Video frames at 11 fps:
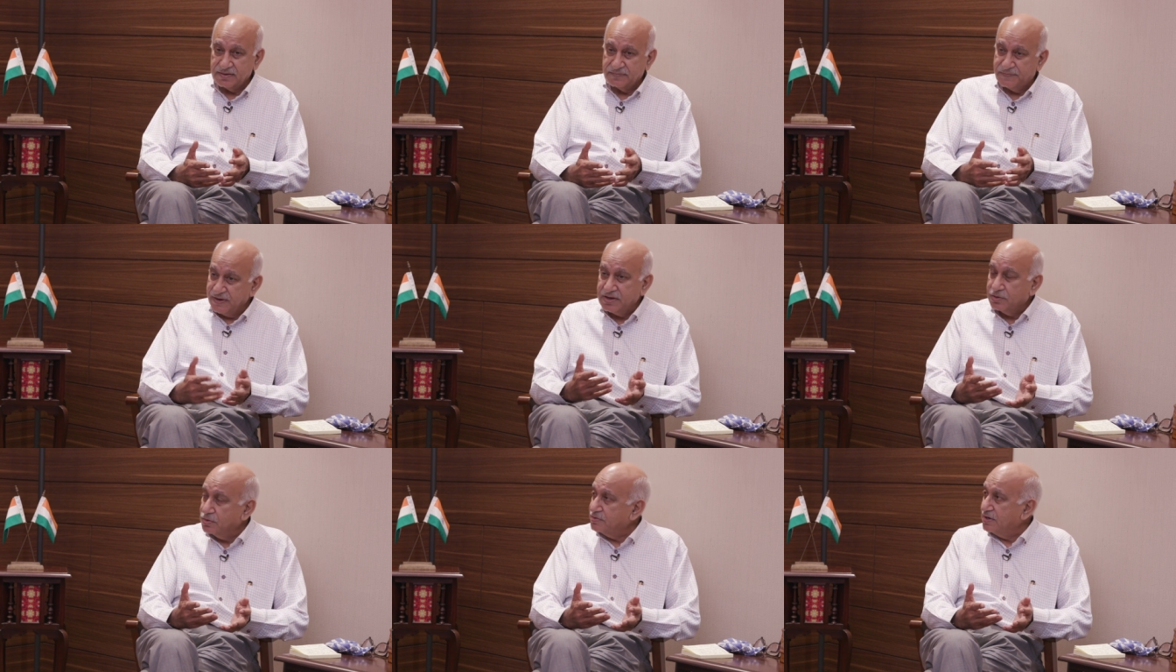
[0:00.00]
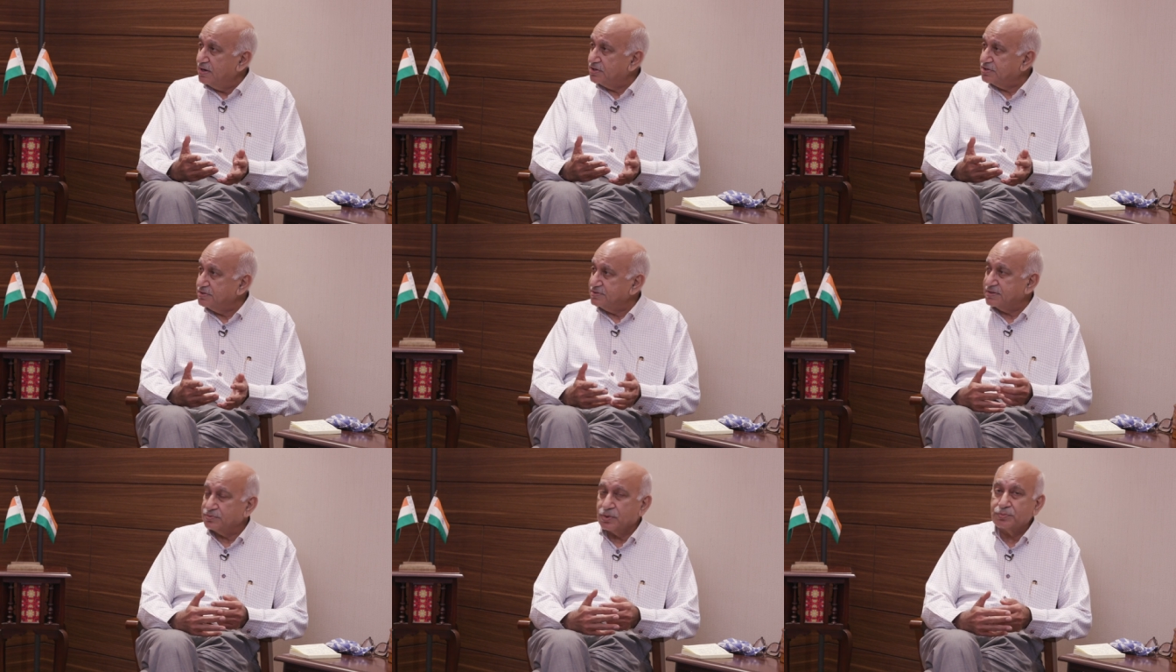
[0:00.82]
very good relations
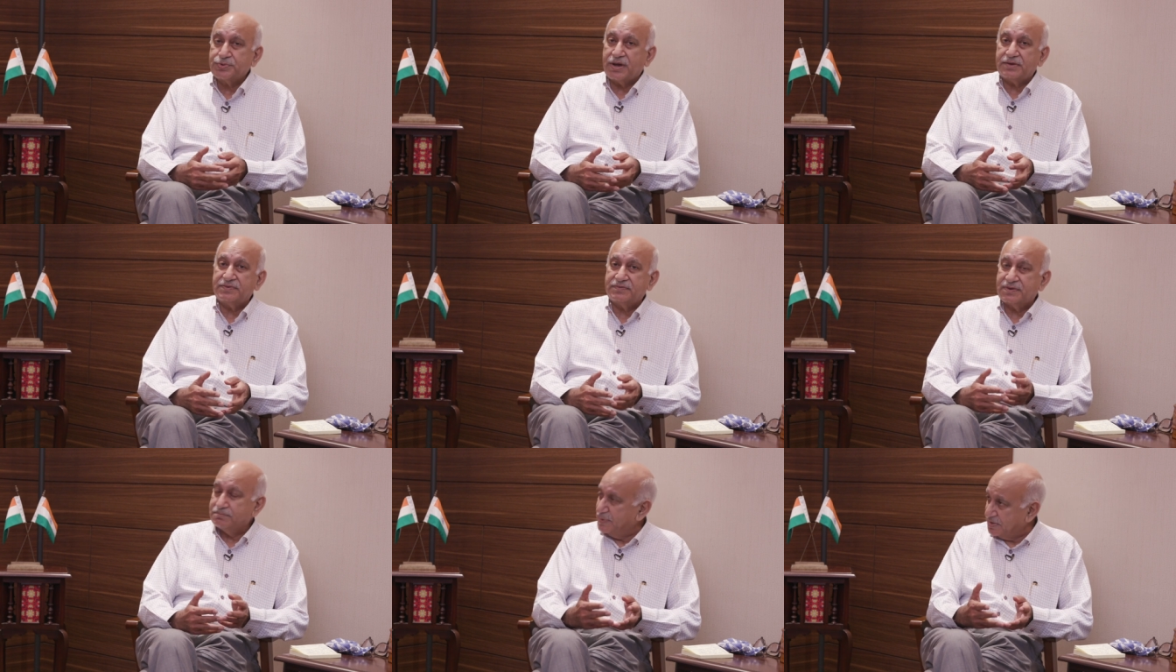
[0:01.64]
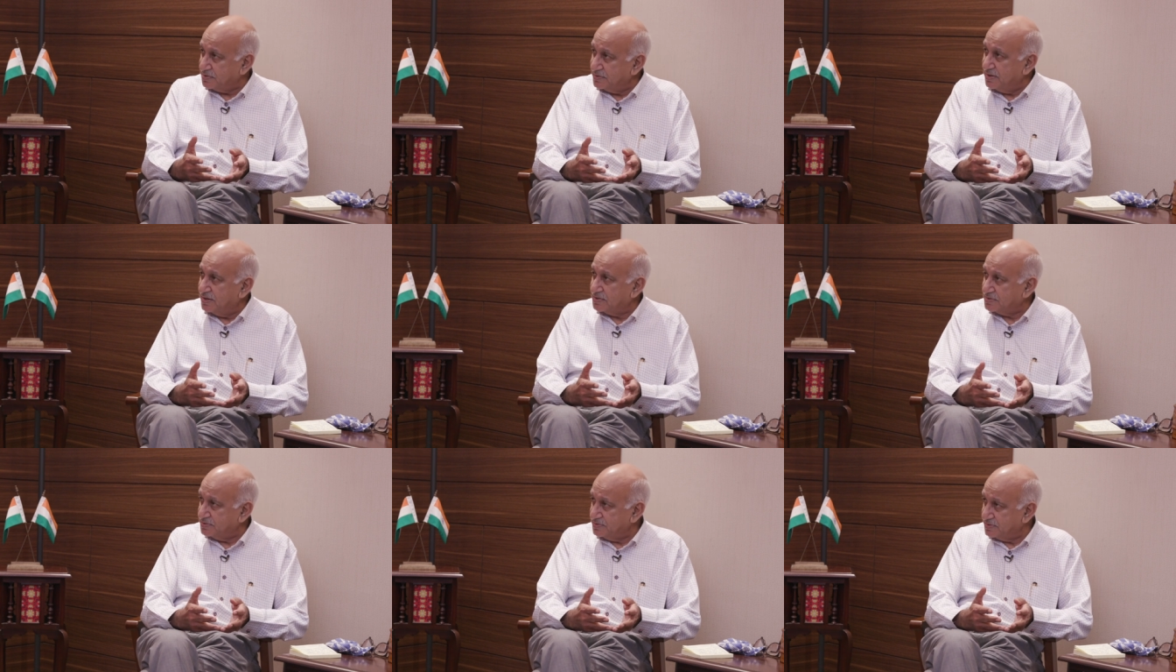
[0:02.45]
and hope to have even better
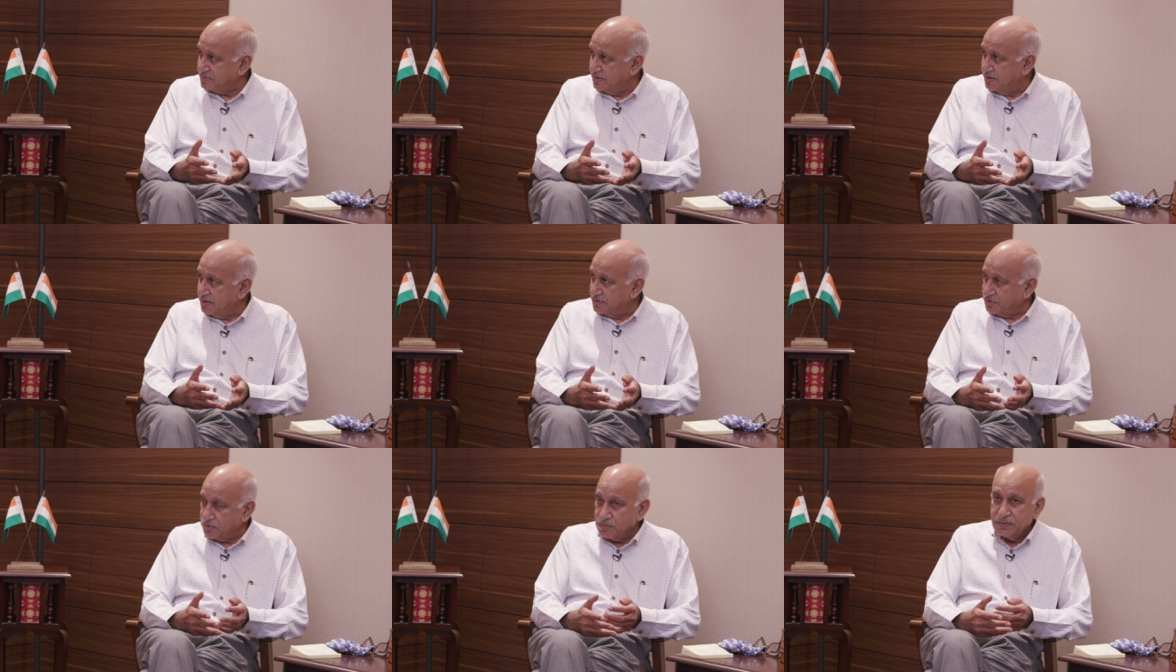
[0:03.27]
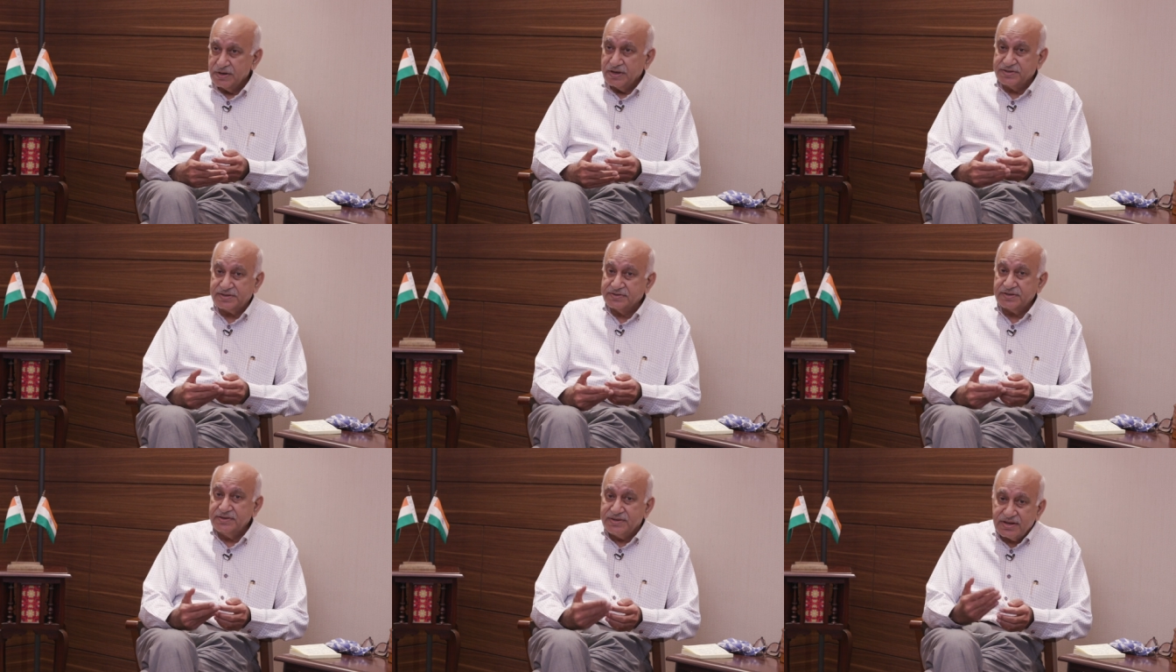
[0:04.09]
relations. So it
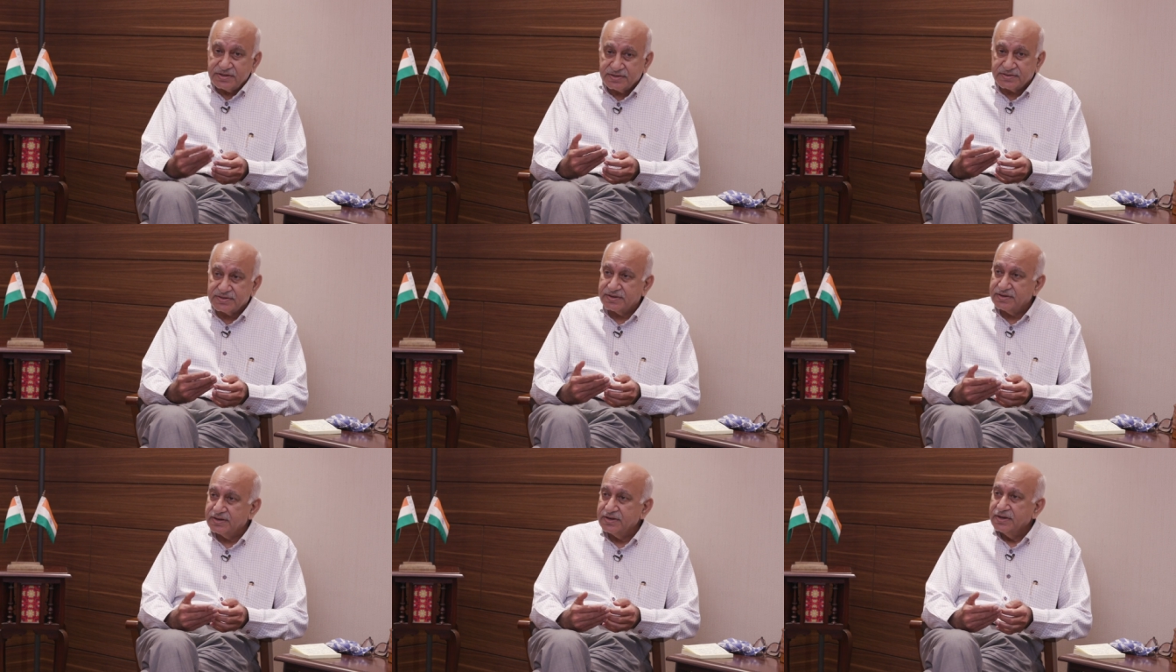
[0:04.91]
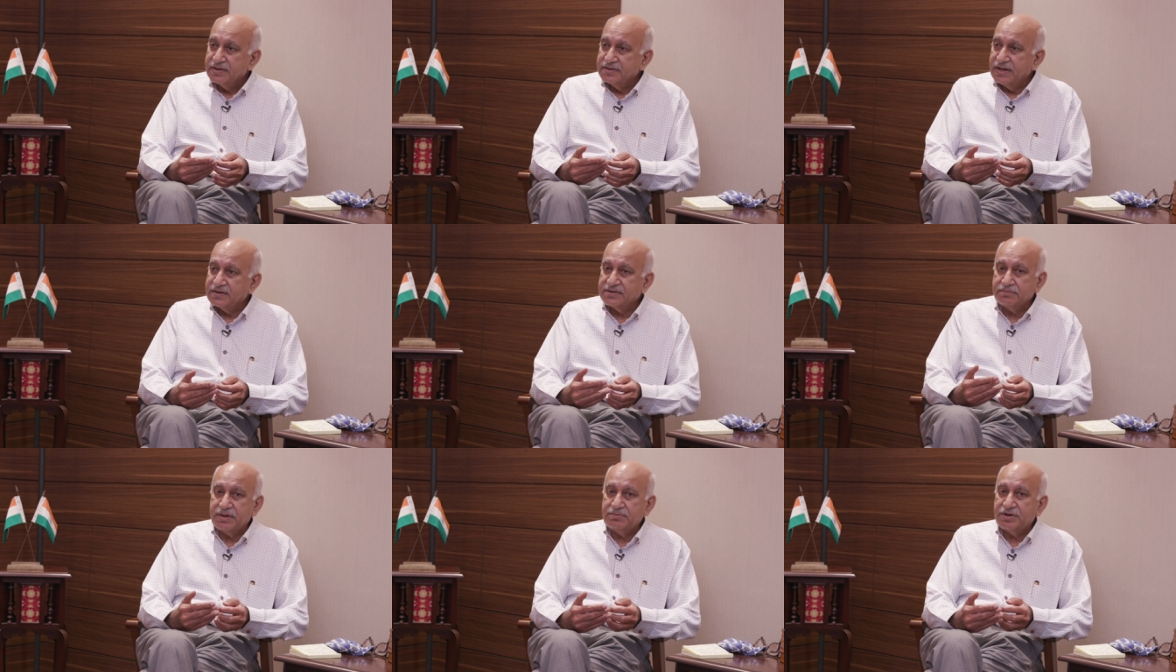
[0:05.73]
isn't necessary that the
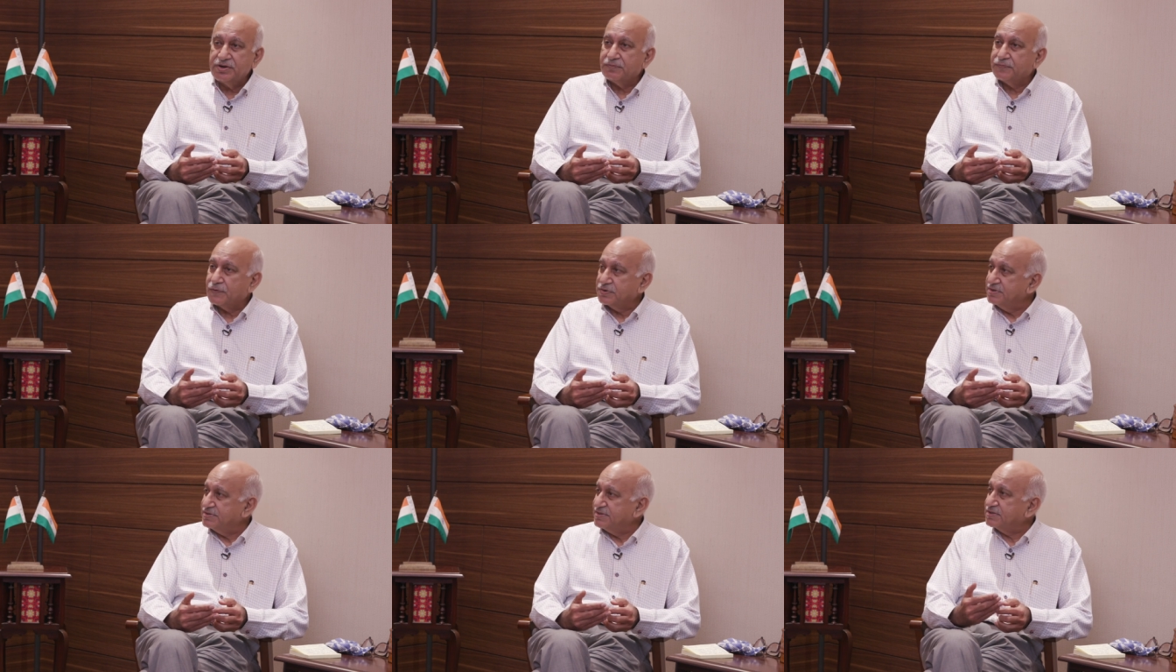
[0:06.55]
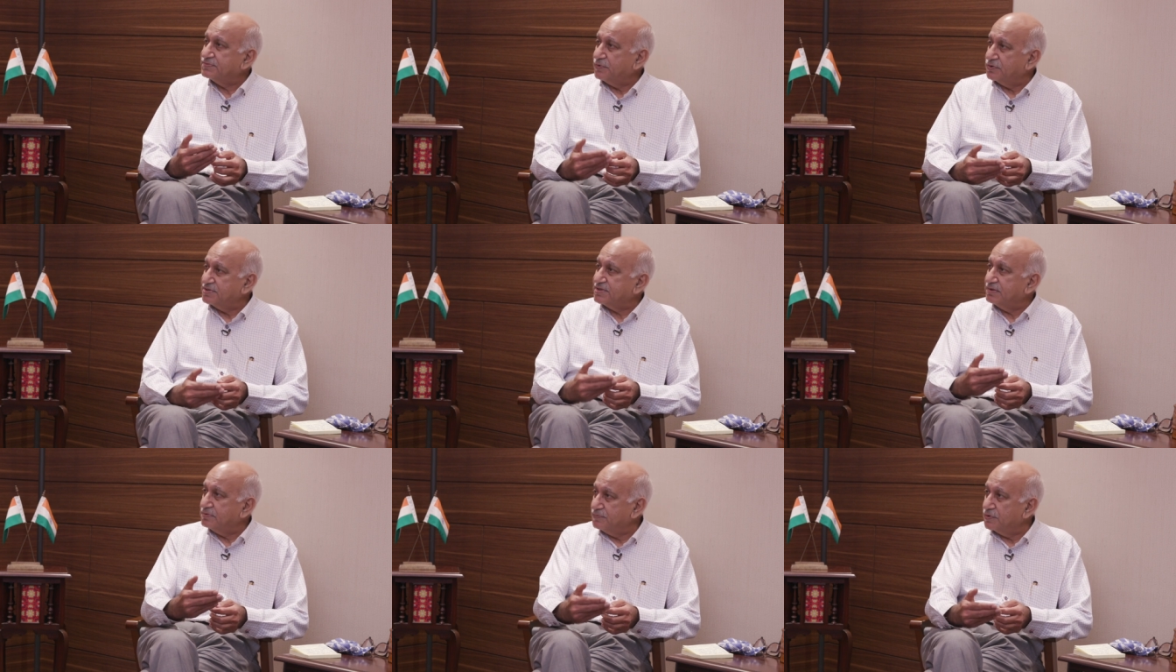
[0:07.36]
memory of 46,
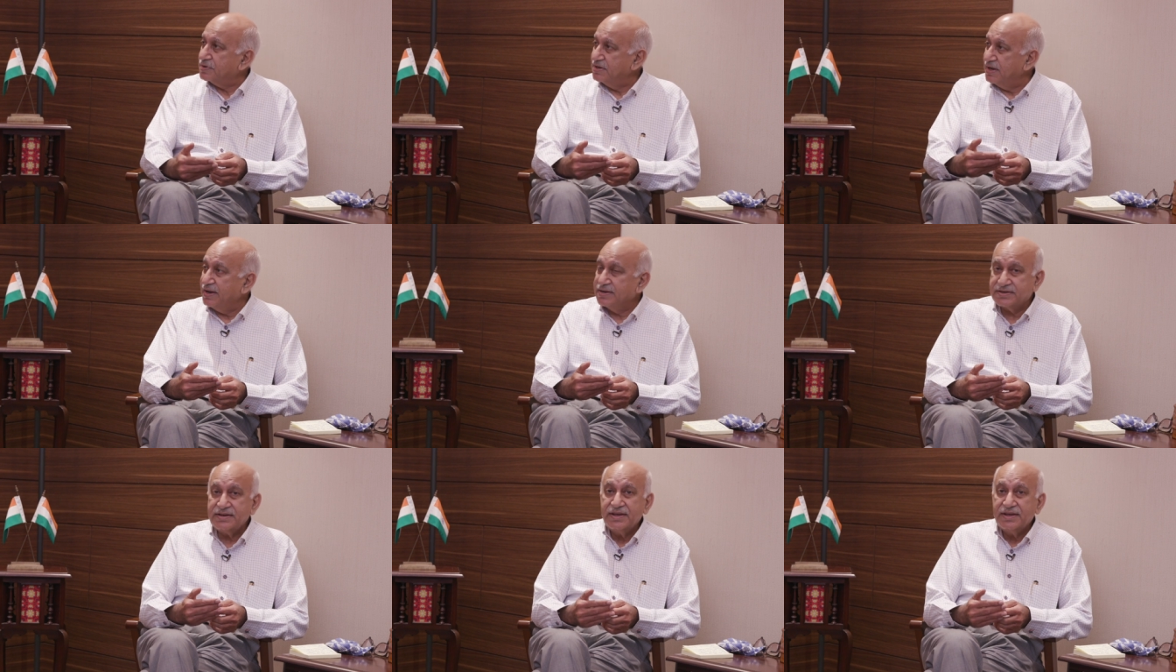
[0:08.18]
47, 48